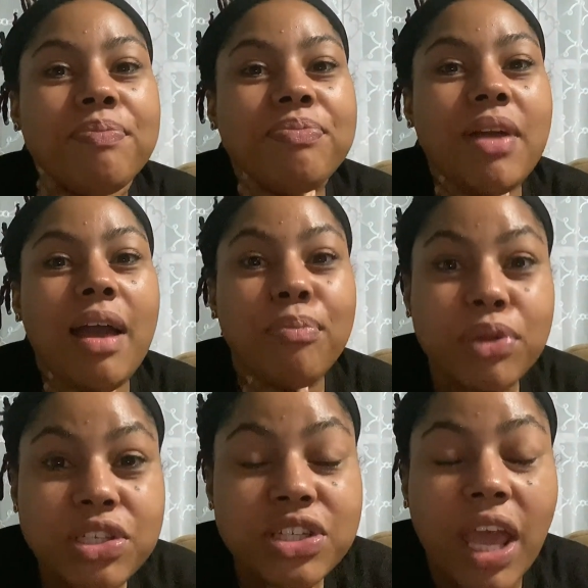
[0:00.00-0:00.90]
I
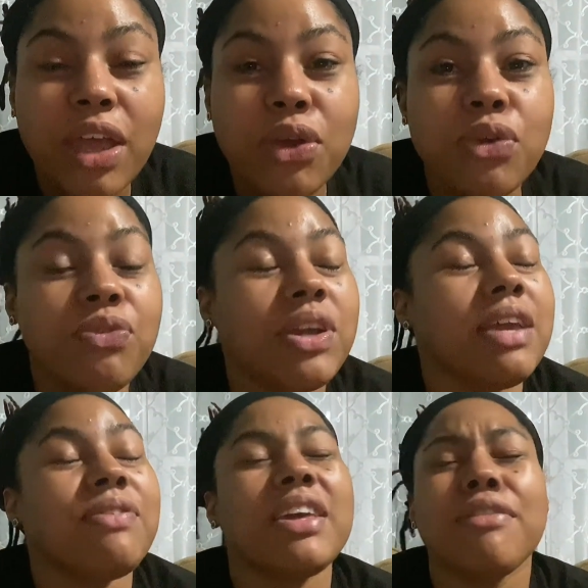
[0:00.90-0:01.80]
appreciate you for
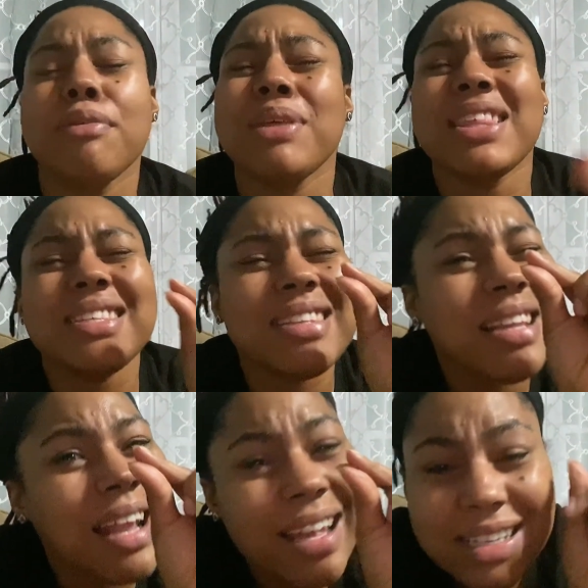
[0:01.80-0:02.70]
even giving me the
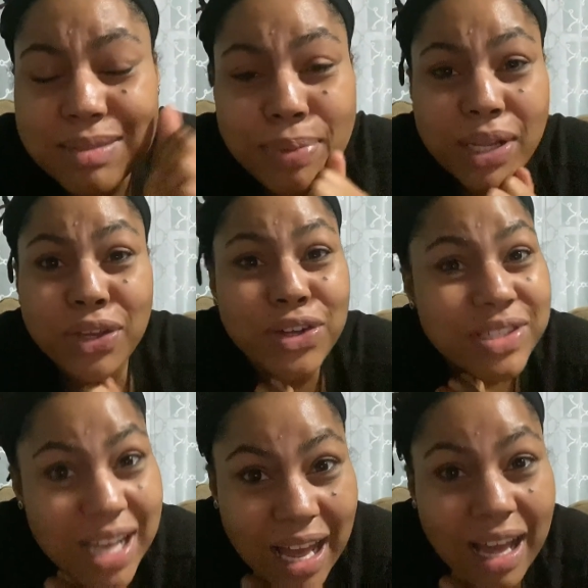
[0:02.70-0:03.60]
slightest bit of your
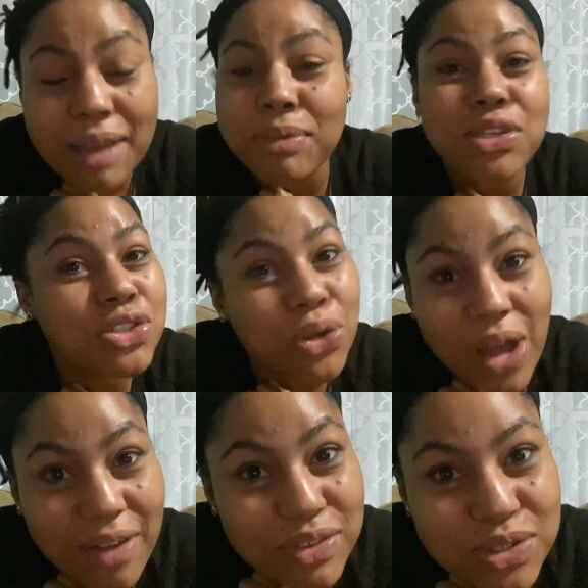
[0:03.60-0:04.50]
time, because you don't
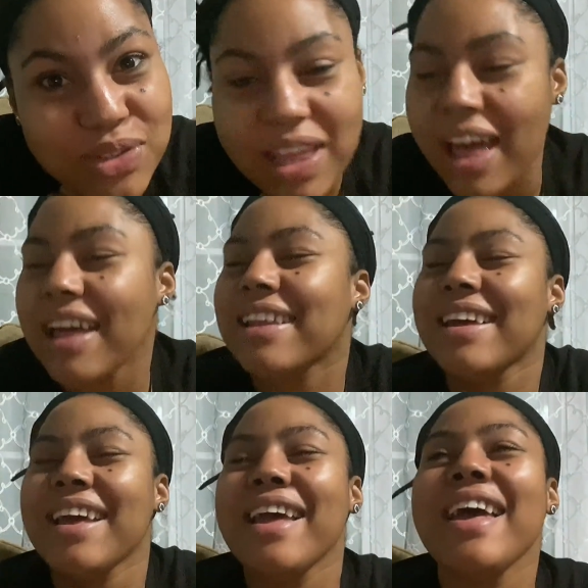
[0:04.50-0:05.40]
have to do that.
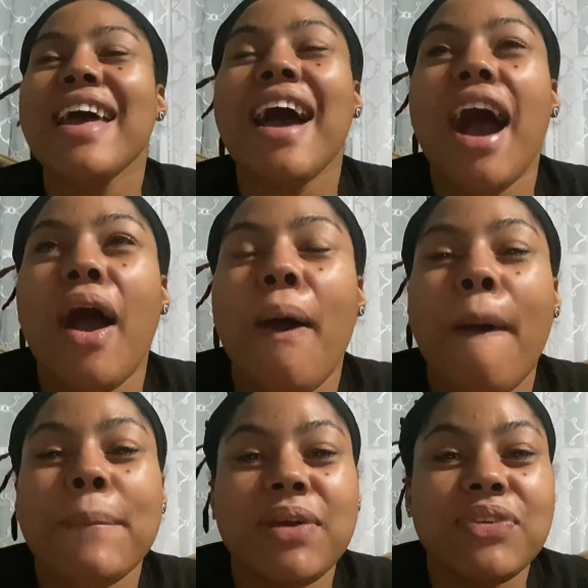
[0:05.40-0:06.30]

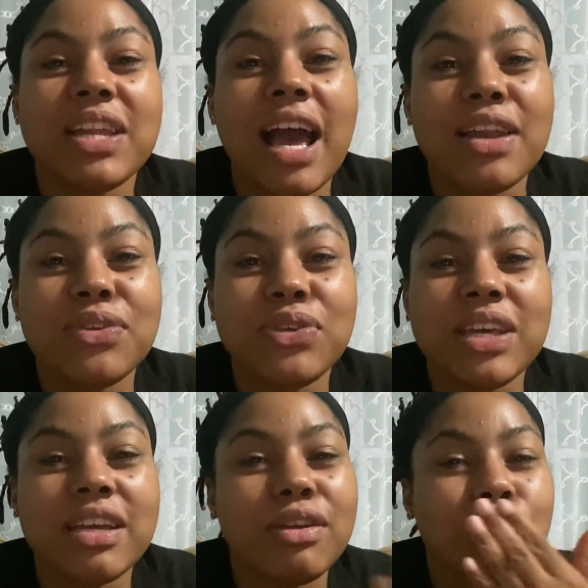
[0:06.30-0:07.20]
And if you're not new
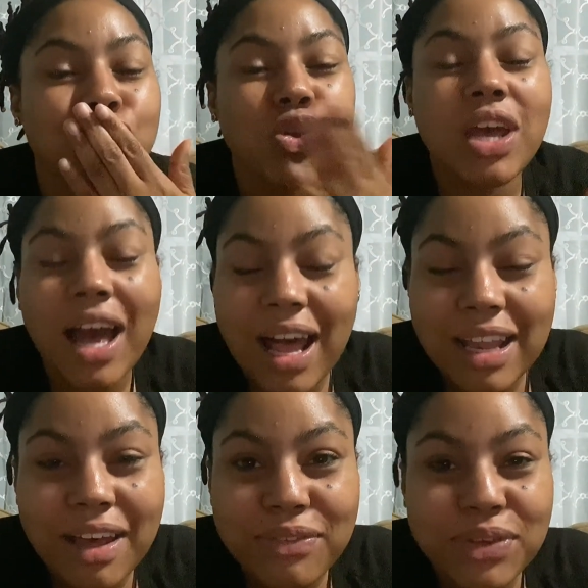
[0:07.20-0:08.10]
here, I
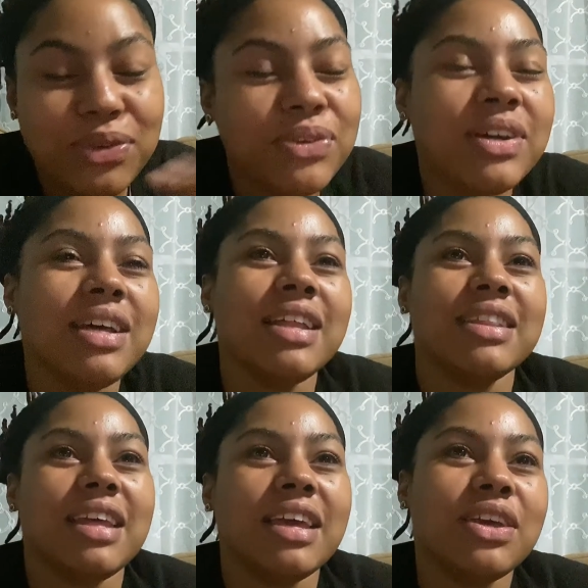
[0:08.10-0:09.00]
love you.
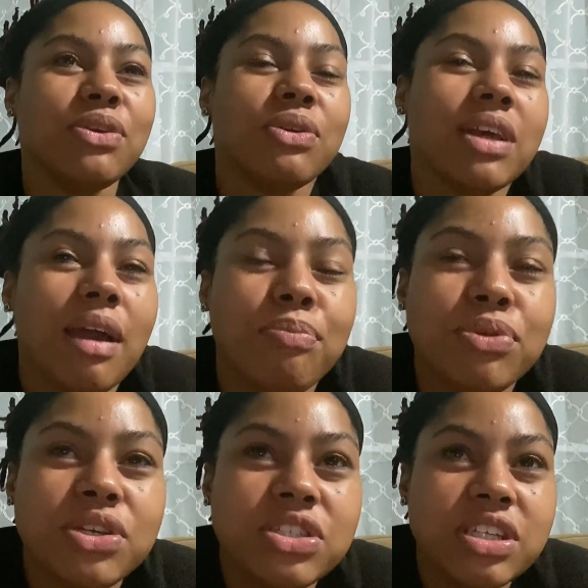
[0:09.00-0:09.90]
Thank you, and I
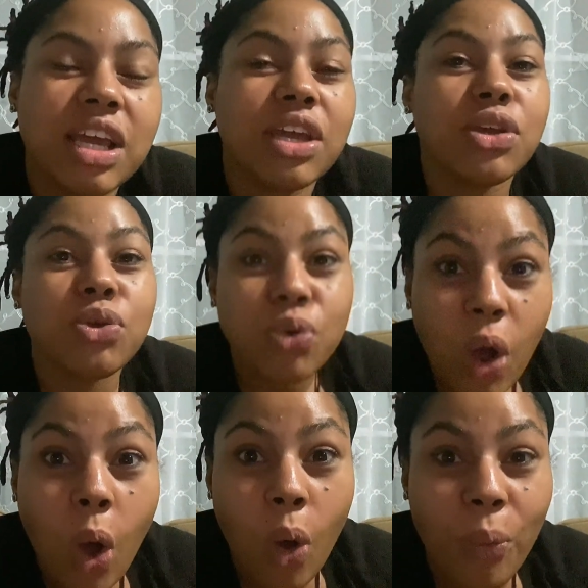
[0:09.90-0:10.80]
appreciate you
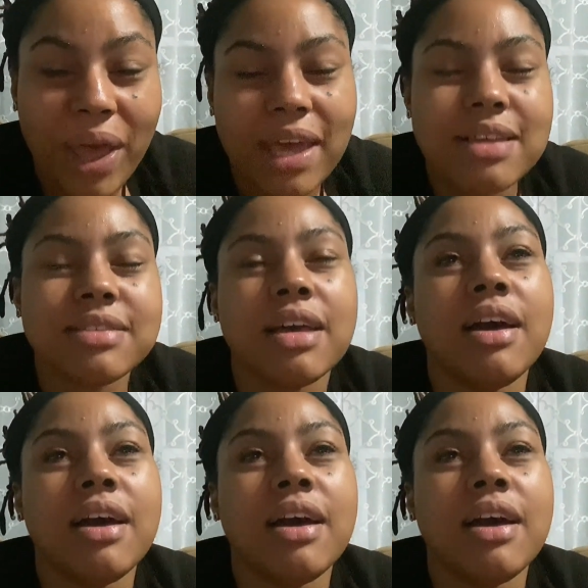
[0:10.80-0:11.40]
always.